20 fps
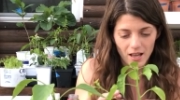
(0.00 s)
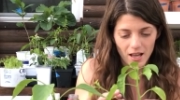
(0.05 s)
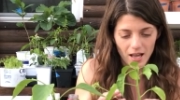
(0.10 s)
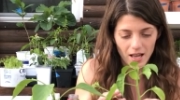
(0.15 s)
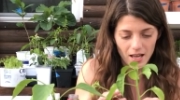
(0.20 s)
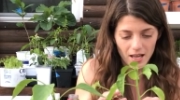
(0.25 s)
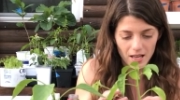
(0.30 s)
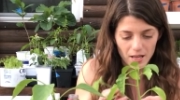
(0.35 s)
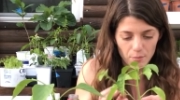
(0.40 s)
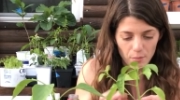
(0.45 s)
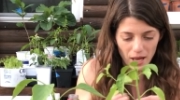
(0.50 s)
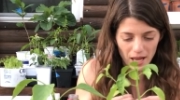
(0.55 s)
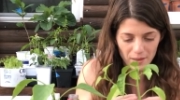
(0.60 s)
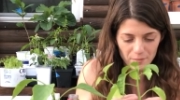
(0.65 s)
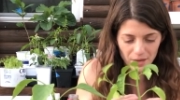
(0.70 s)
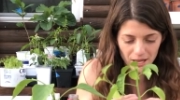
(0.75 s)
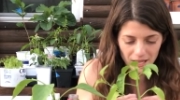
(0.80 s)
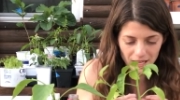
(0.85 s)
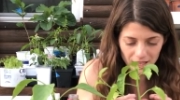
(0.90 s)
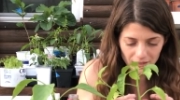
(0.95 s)
Um, I
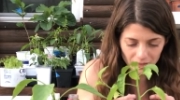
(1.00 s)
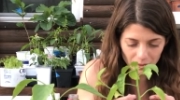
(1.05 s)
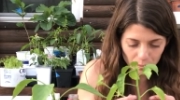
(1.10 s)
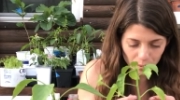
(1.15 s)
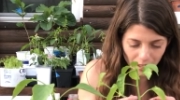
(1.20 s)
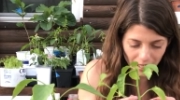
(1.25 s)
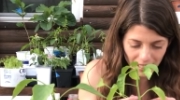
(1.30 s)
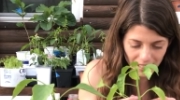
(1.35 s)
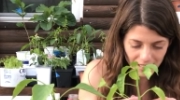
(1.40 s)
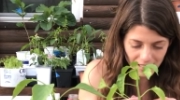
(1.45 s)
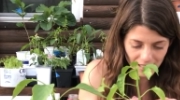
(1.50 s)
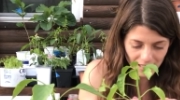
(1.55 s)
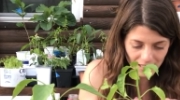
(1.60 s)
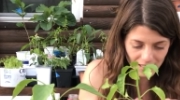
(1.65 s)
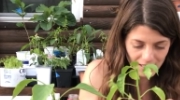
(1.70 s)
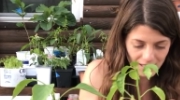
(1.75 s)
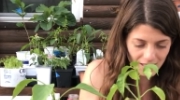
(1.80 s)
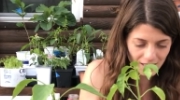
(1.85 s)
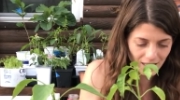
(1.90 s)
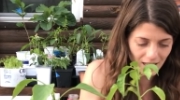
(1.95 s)
may even plant
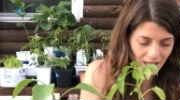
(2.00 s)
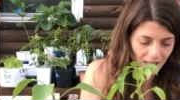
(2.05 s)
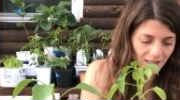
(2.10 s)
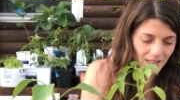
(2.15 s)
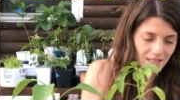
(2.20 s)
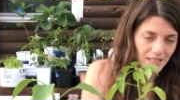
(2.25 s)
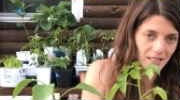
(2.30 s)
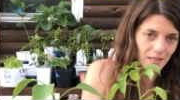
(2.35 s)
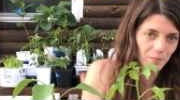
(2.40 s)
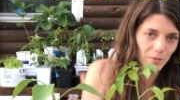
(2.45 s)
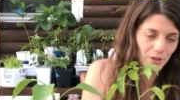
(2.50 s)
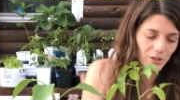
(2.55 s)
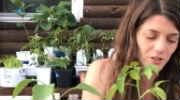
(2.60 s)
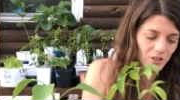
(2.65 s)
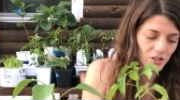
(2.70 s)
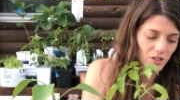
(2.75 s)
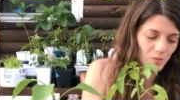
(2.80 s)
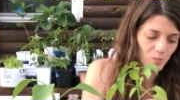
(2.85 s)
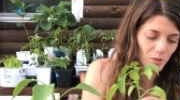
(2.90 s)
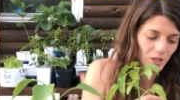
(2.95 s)
it slightly deeper
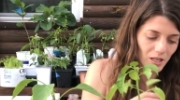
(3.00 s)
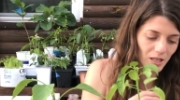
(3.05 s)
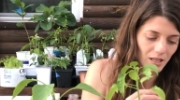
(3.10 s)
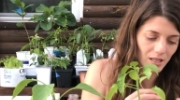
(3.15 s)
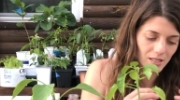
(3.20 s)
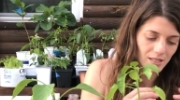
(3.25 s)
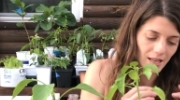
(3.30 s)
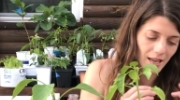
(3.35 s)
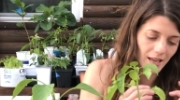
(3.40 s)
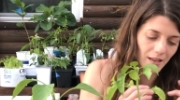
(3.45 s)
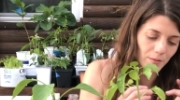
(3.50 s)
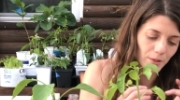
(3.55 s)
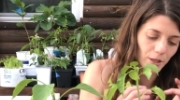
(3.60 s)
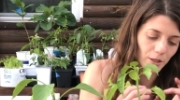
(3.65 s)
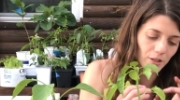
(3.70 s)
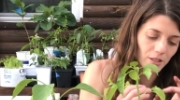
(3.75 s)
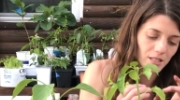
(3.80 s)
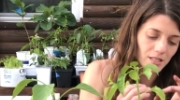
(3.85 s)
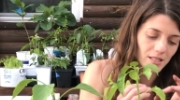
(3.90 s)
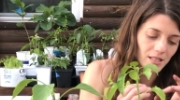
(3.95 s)
just because I'm
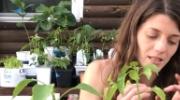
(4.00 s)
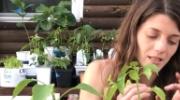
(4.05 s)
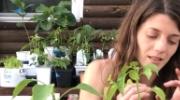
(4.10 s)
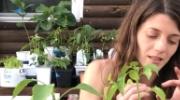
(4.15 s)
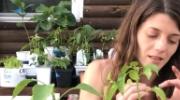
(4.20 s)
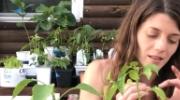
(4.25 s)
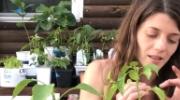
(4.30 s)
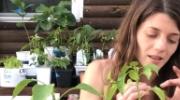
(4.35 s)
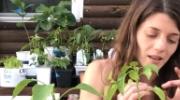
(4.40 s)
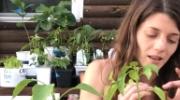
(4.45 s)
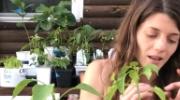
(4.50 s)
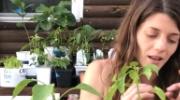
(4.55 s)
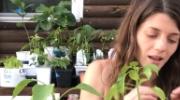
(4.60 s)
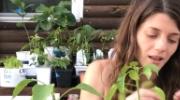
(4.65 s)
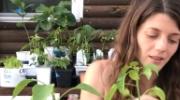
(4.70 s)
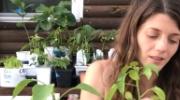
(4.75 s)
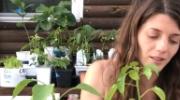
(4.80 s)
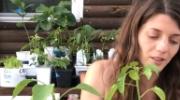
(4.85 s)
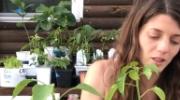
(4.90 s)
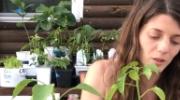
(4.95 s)
noticing
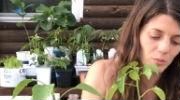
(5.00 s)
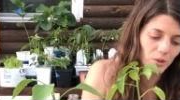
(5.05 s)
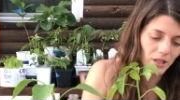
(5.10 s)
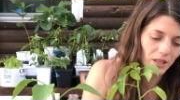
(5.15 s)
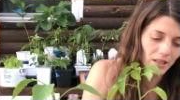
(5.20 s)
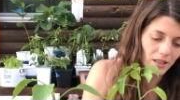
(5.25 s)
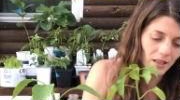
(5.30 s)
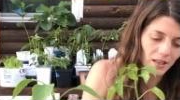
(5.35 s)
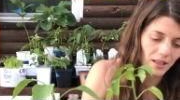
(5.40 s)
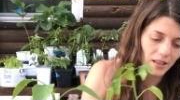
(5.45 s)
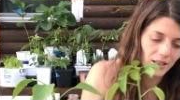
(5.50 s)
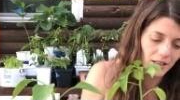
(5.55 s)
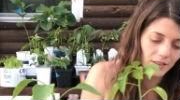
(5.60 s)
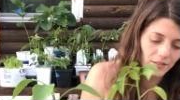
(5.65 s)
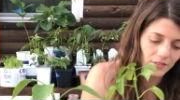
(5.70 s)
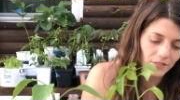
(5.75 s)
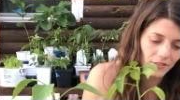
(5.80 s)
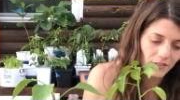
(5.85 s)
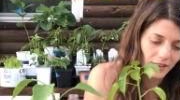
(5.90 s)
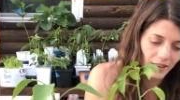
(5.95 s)
a little bit of